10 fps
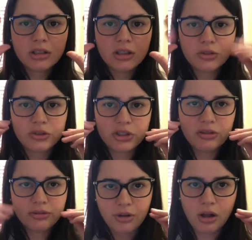occlusion
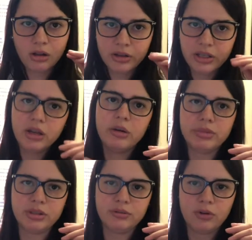following upper
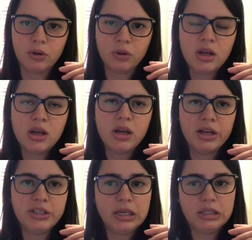cervical
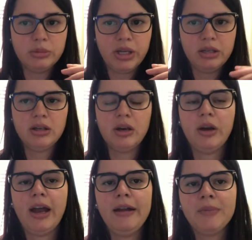adjustment,
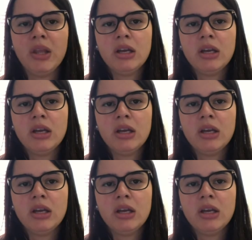okay?